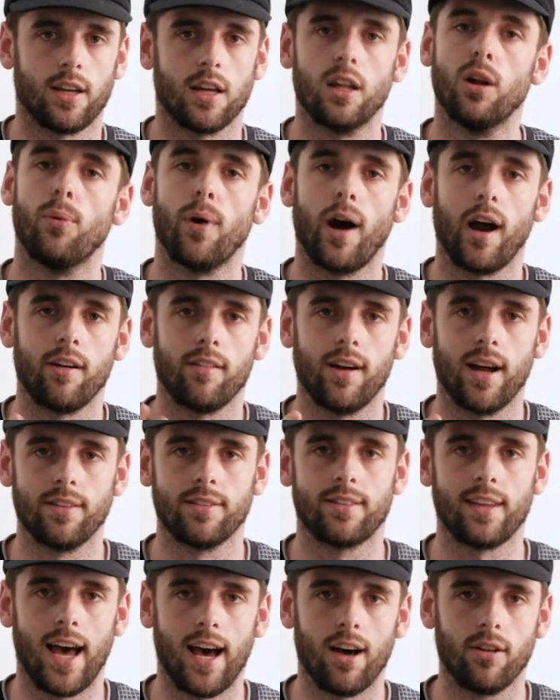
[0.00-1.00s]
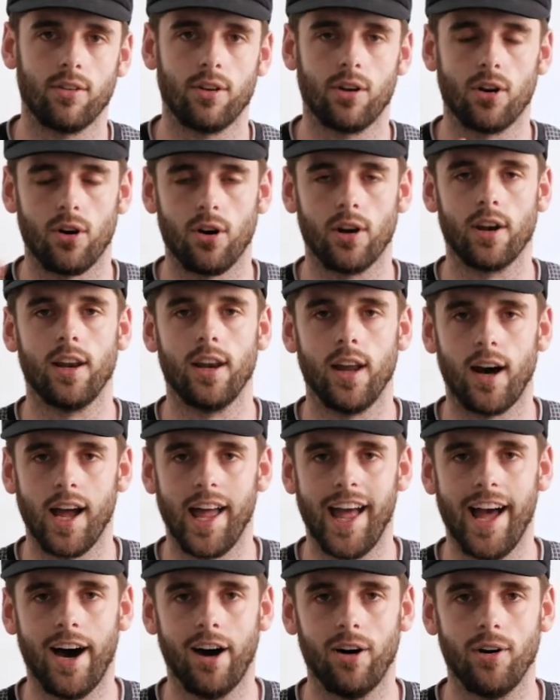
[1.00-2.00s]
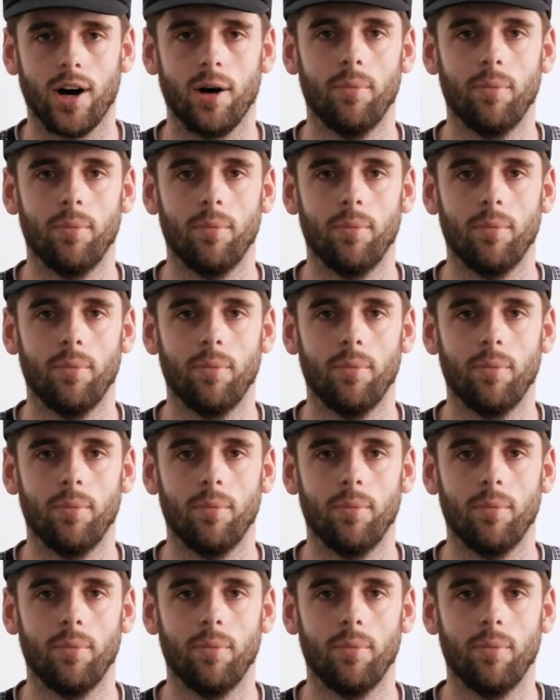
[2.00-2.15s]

going to wear around town, not on a night out.